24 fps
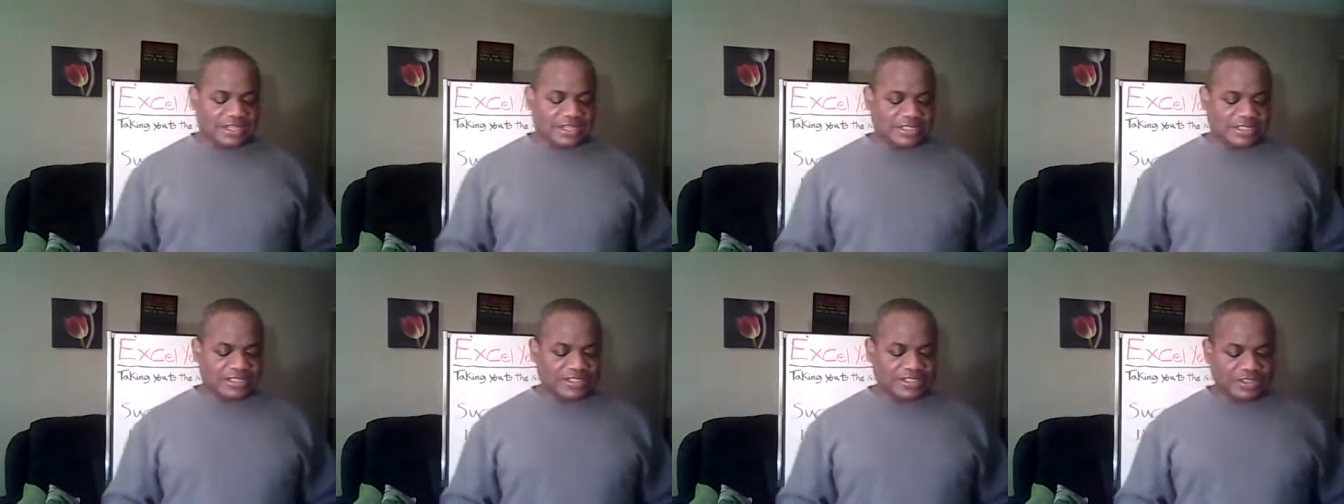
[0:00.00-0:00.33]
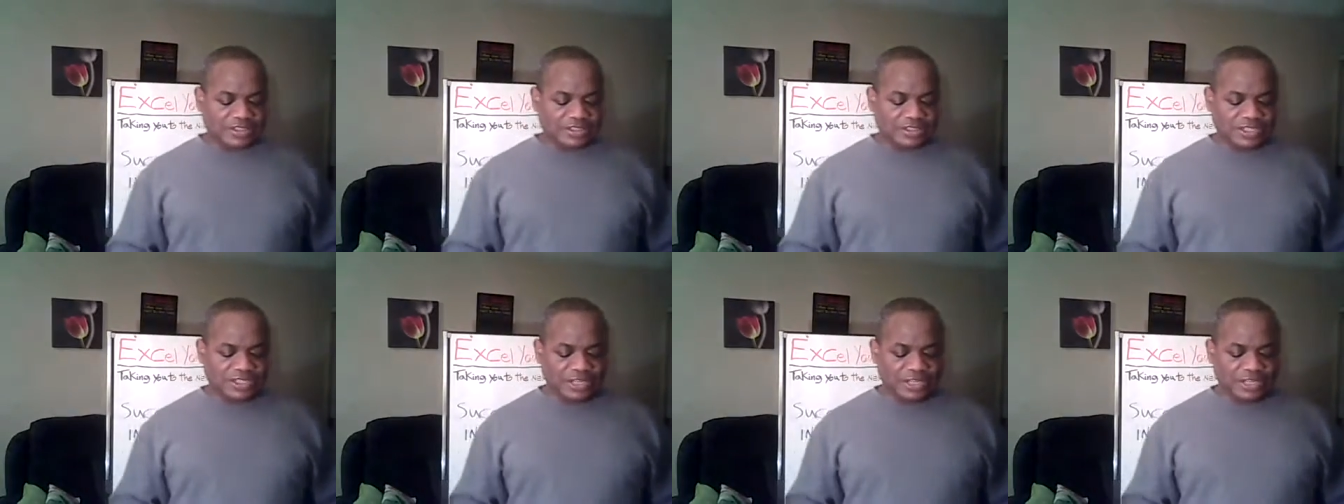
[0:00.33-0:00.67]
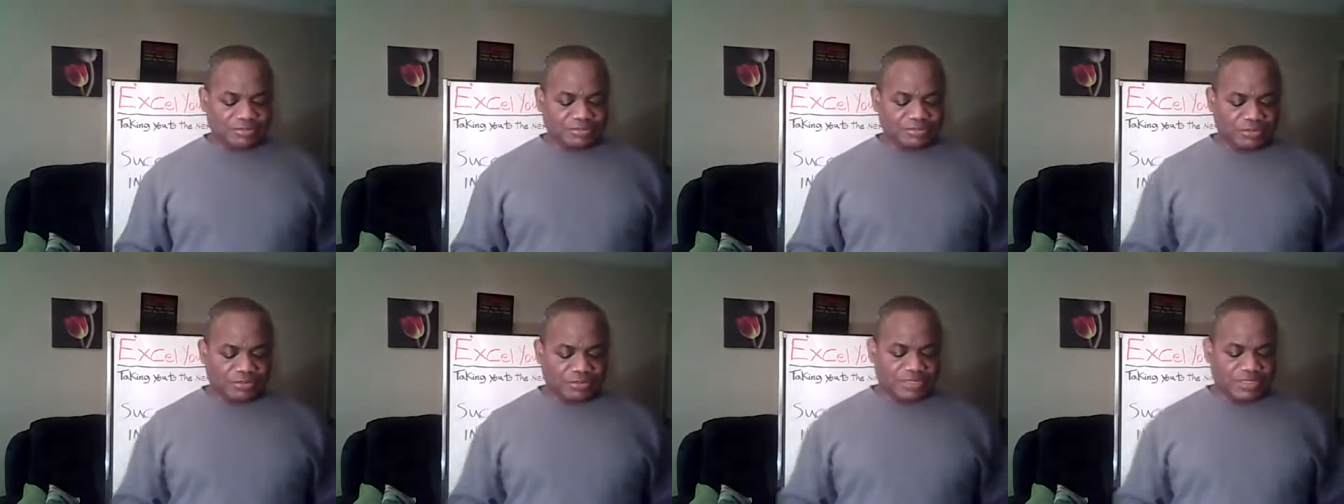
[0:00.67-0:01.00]
a unique
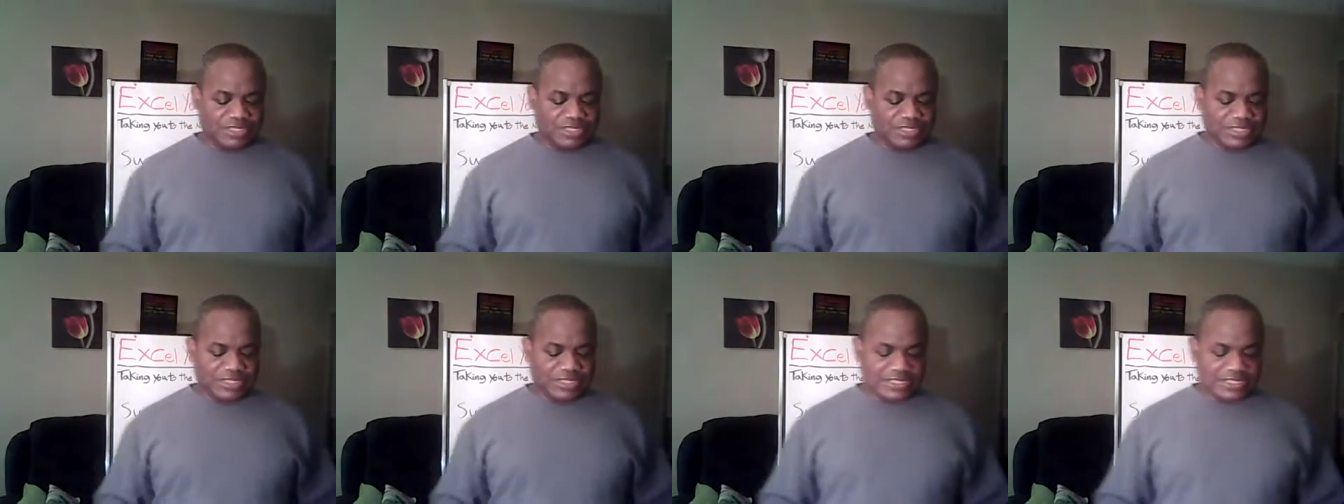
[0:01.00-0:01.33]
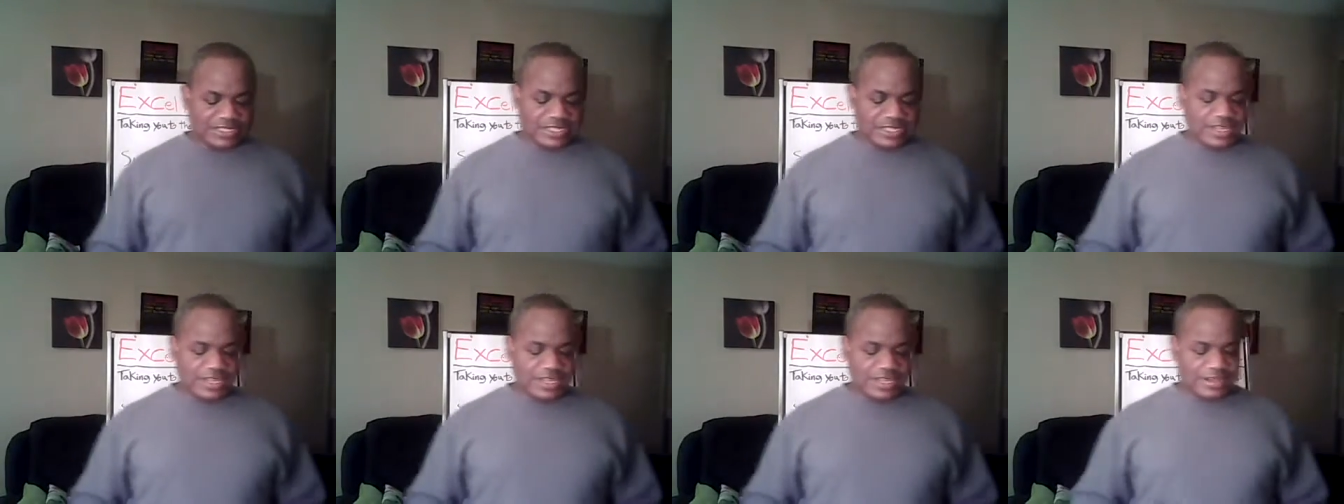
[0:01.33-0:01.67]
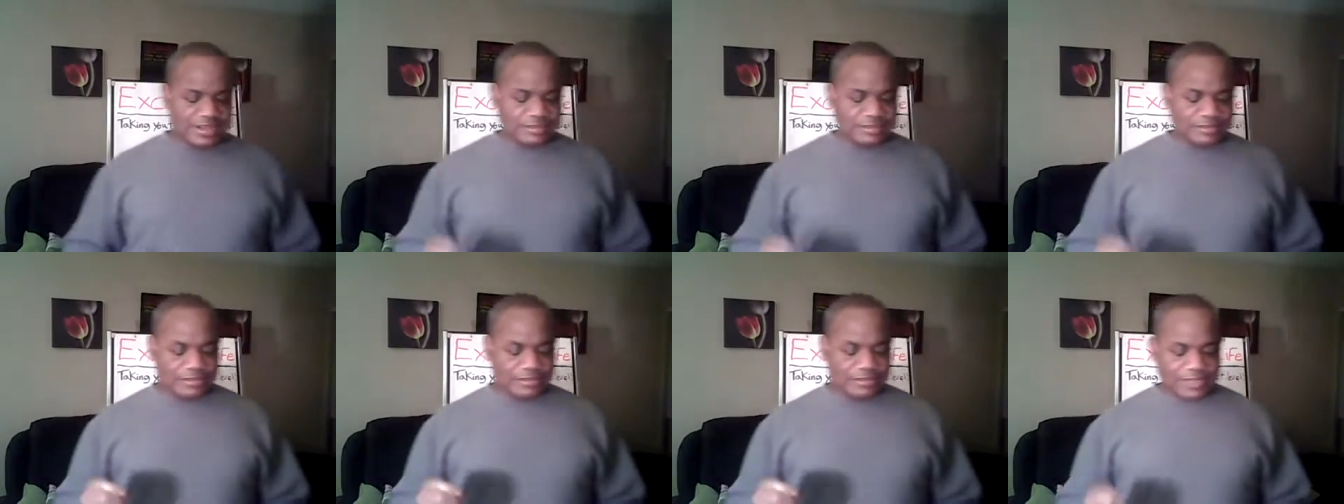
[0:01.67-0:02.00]
process.
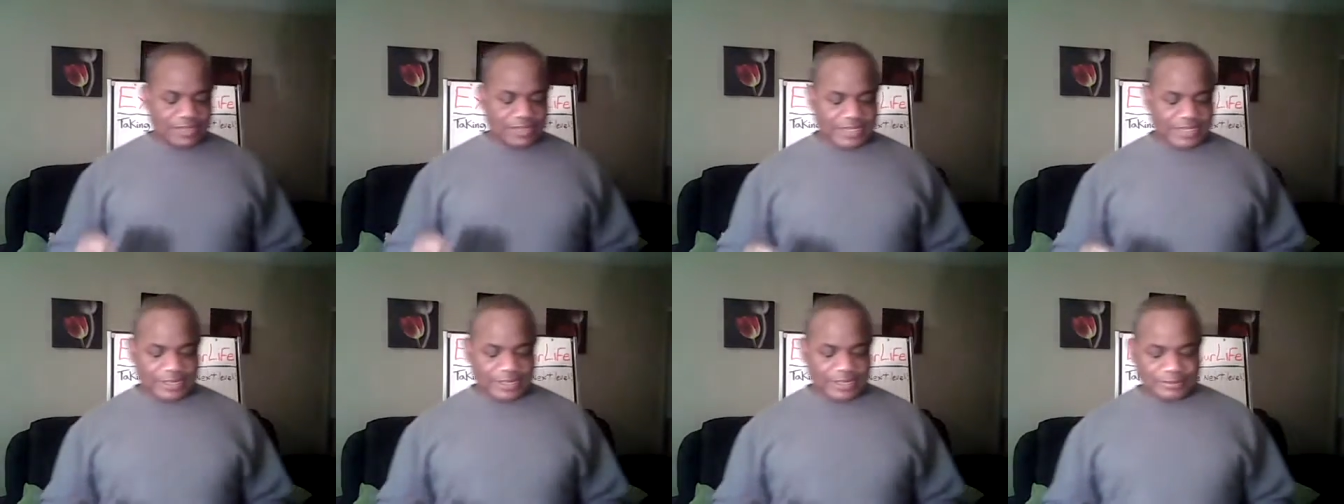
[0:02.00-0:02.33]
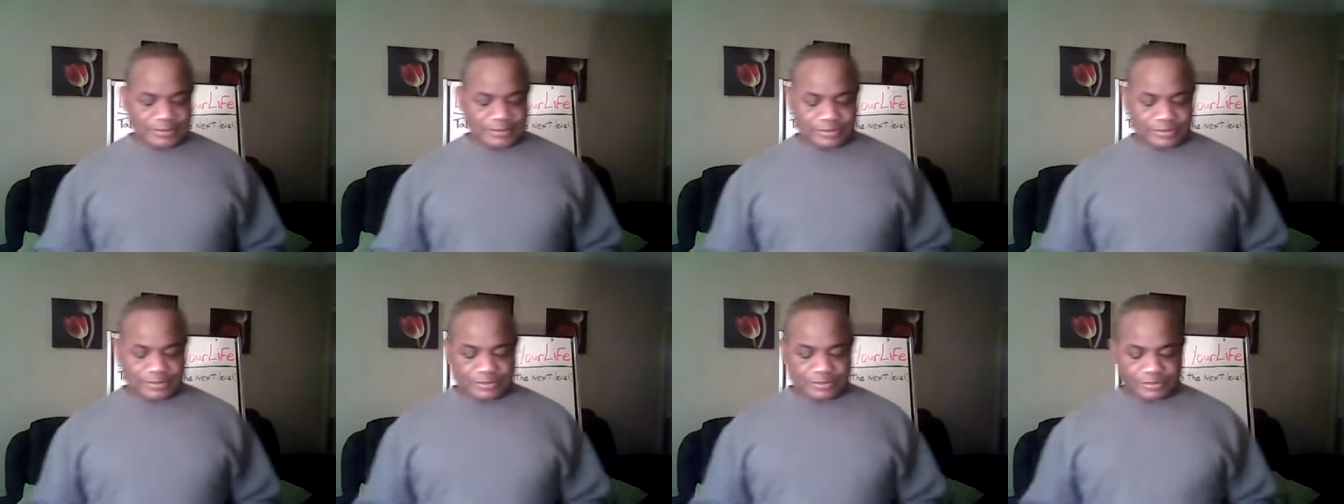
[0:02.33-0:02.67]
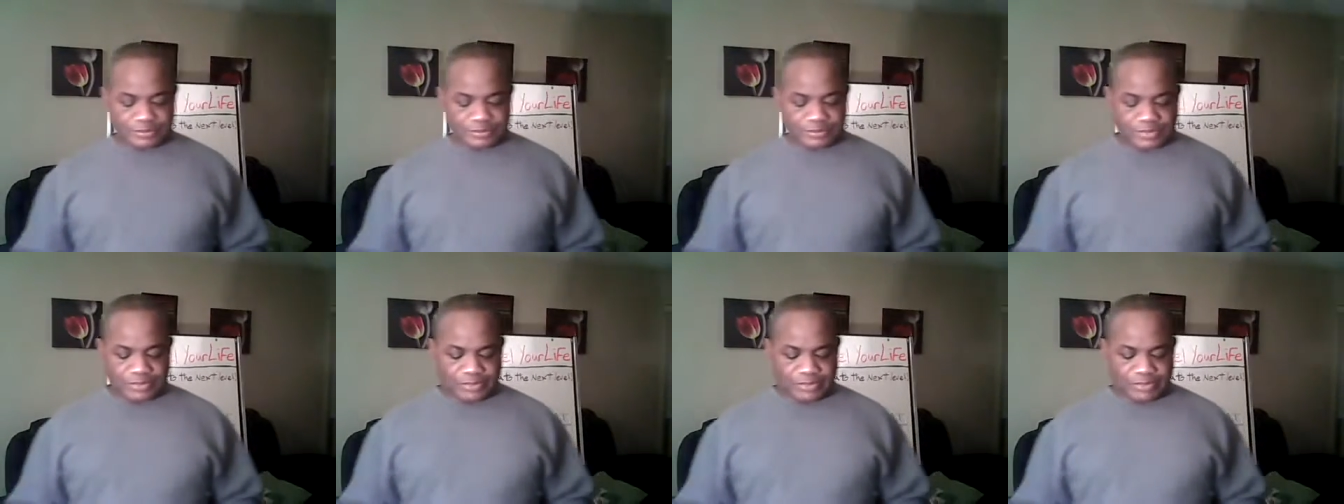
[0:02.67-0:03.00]
Um,
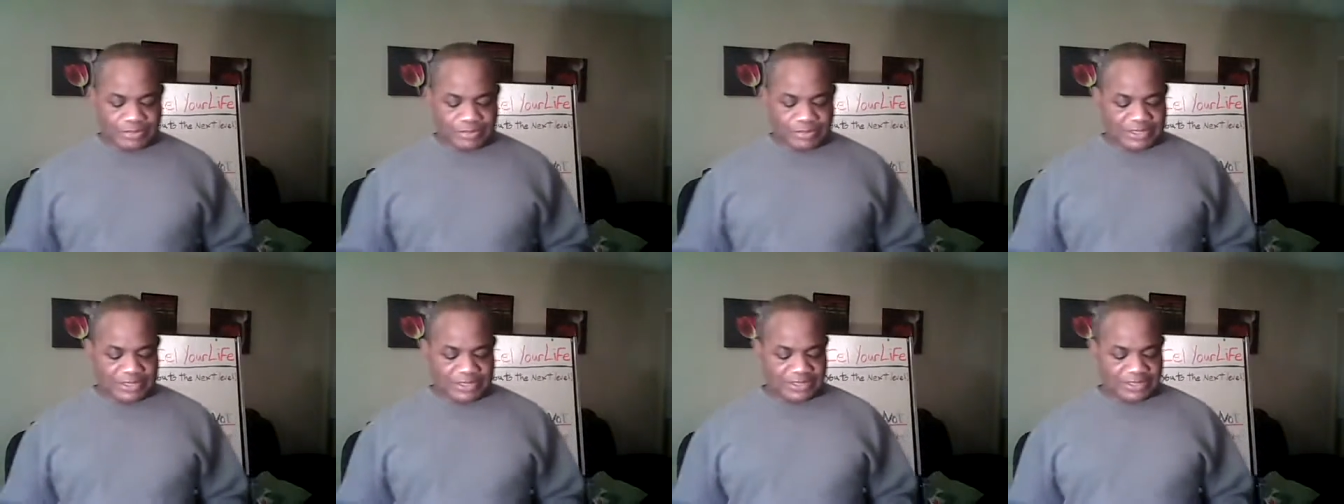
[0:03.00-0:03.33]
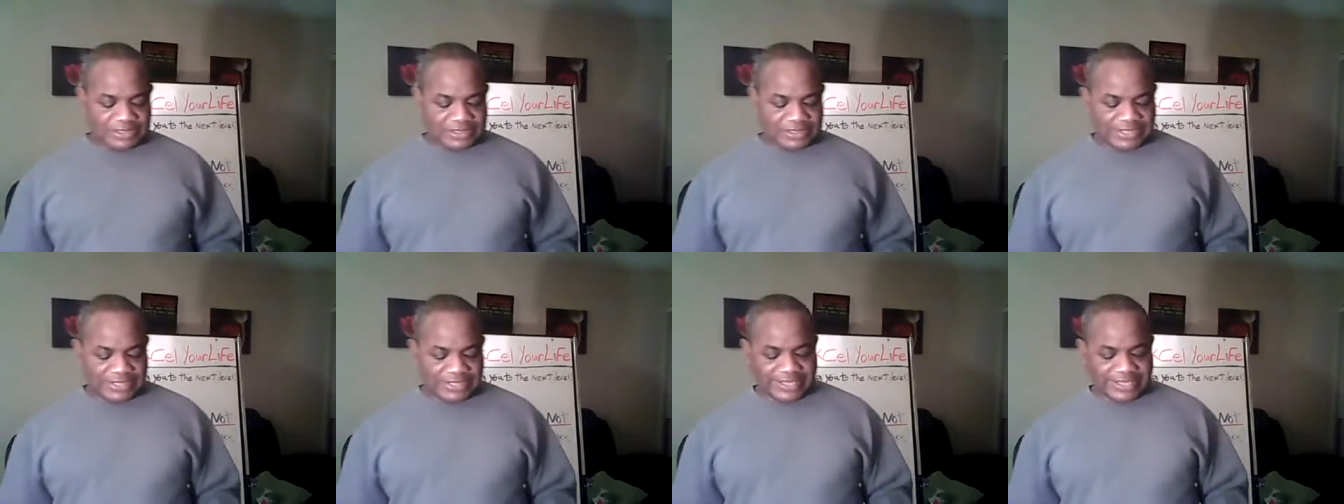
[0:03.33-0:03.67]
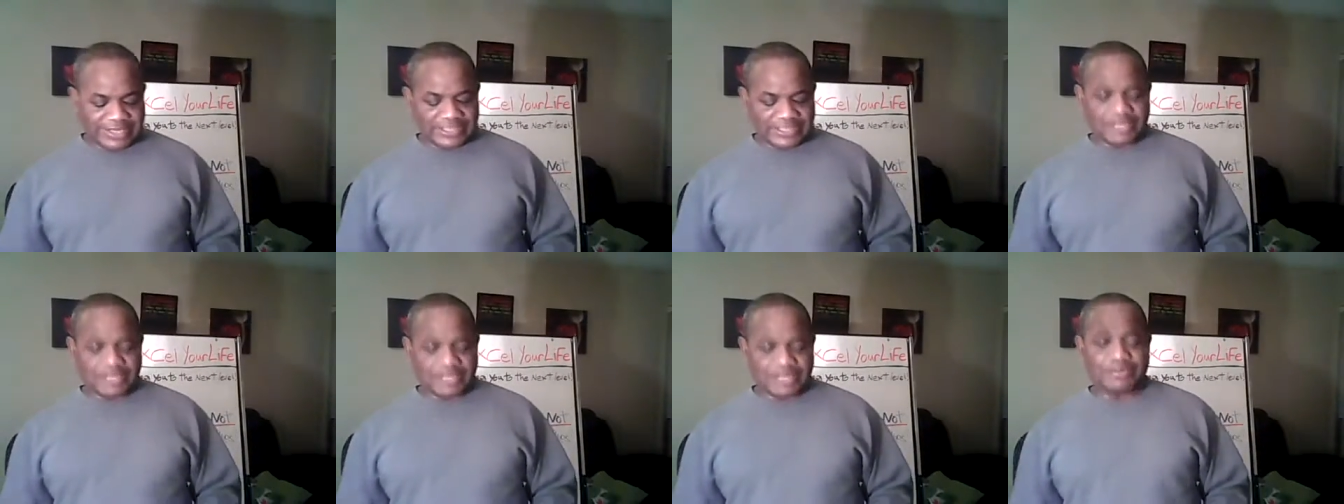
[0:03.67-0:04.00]
mental and
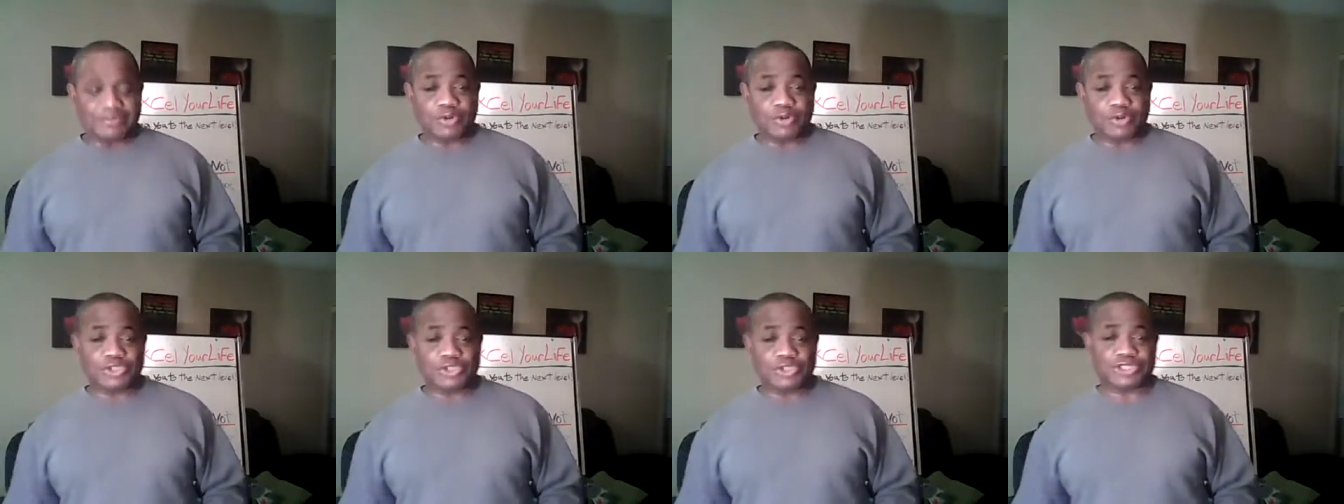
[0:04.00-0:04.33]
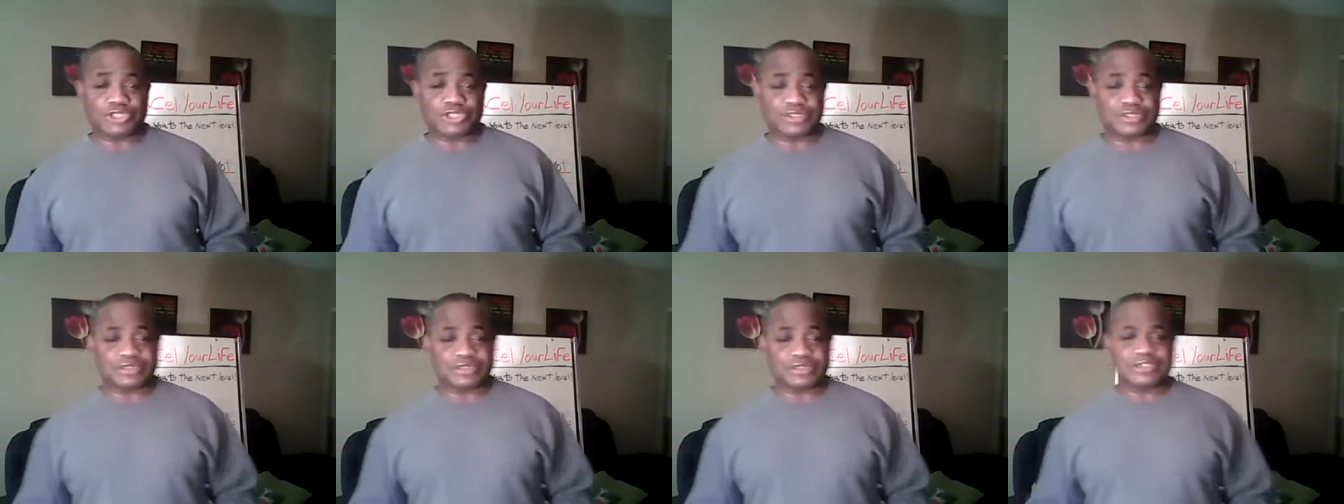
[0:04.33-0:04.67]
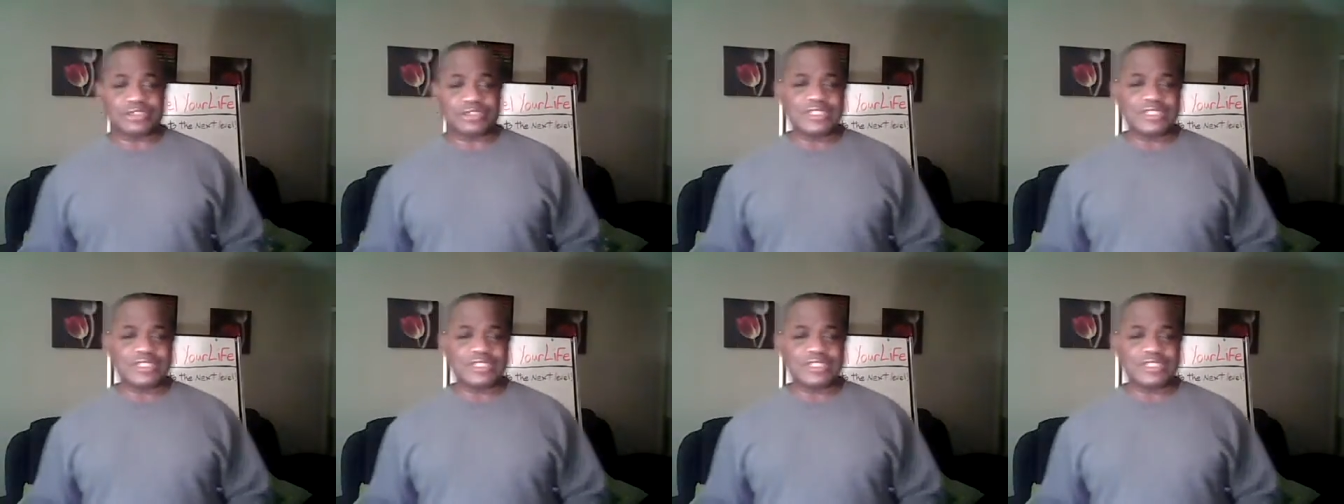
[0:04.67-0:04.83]
emotional.